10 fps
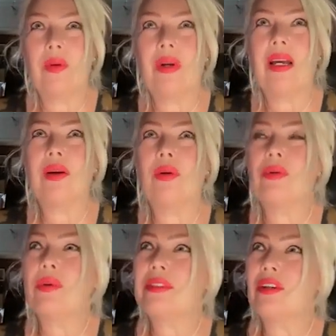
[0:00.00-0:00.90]

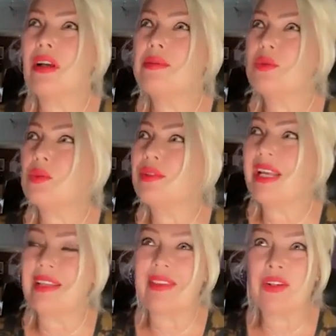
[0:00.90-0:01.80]
Wow. At times we've
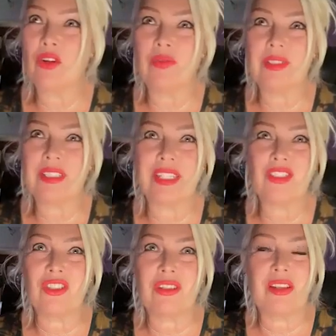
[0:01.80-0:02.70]
had that
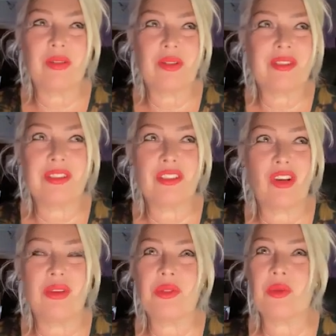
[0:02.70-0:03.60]
conversation, like at
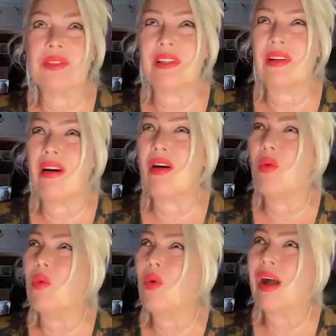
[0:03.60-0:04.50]
times we said, oh,
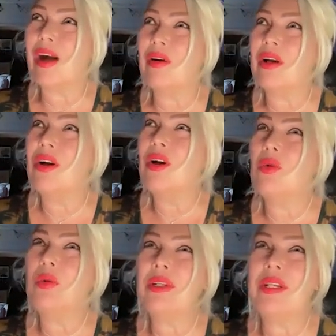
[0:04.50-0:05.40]
wow,
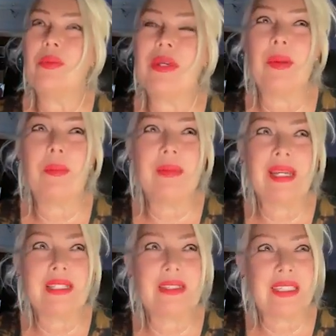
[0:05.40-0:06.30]
wouldn't it have been
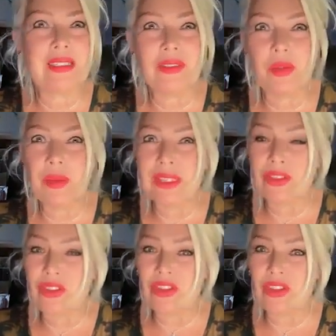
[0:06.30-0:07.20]
amazing to be in
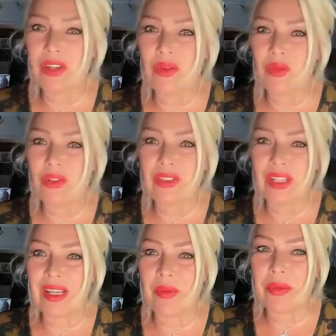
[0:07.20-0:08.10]
the studio and watch
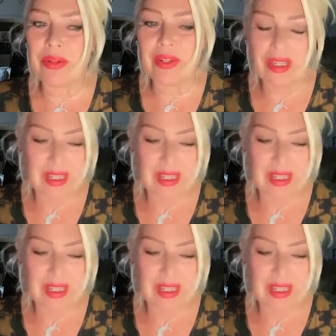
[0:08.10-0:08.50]
that happen?